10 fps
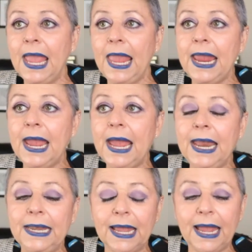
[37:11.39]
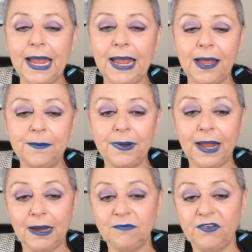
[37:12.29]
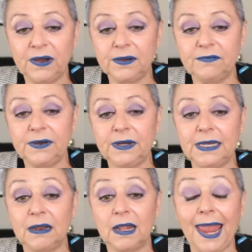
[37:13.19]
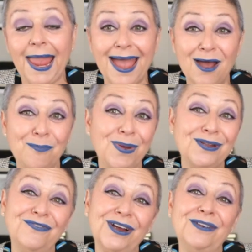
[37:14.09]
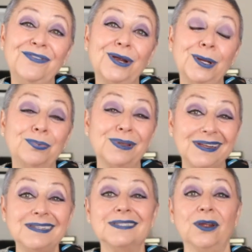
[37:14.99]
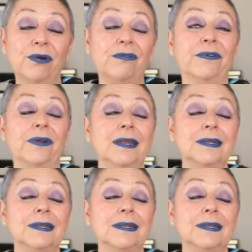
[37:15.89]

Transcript: And um, I'm very, very happy and very, very pleased over it.